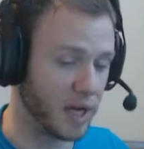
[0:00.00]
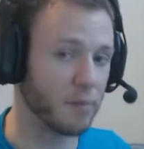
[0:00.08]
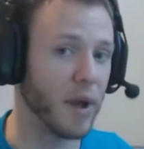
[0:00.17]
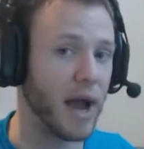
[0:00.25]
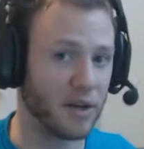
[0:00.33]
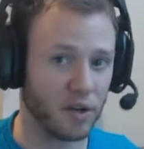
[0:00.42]

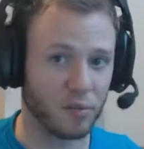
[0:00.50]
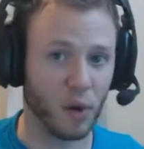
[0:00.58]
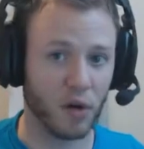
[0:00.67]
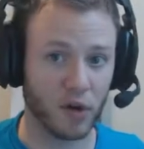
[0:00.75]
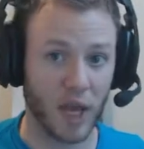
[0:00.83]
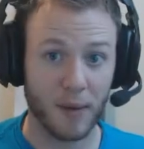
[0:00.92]
getting back into the
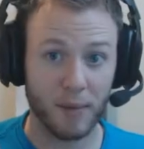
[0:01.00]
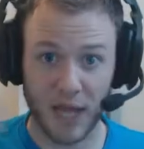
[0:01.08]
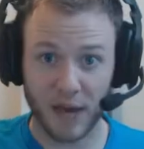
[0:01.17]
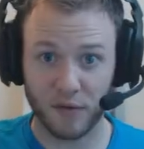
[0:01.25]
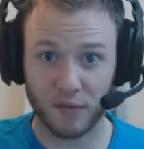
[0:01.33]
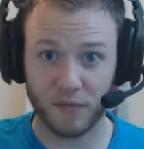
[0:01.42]
Marvel game,
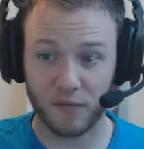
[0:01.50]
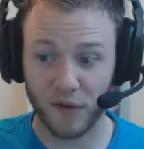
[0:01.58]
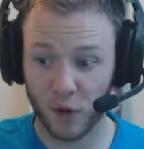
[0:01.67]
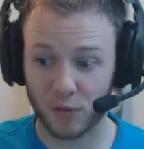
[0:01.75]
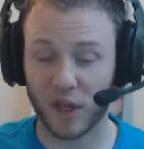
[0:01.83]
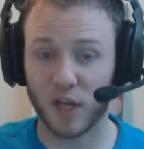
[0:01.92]
and they have a
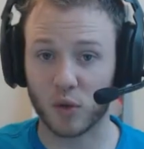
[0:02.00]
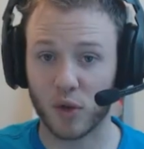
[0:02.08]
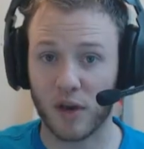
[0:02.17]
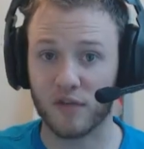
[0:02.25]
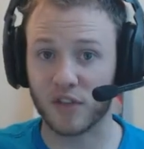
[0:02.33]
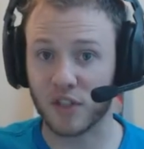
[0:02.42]
film
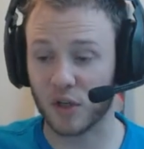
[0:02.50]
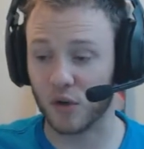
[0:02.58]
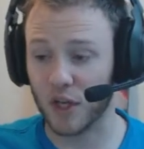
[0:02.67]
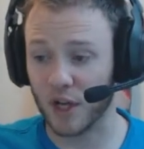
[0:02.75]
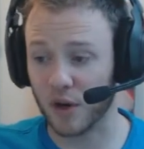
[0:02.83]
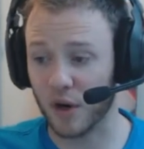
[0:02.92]
scheduled every
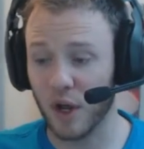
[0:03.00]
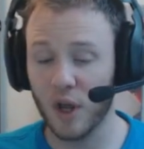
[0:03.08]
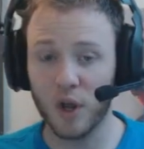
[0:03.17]
single year.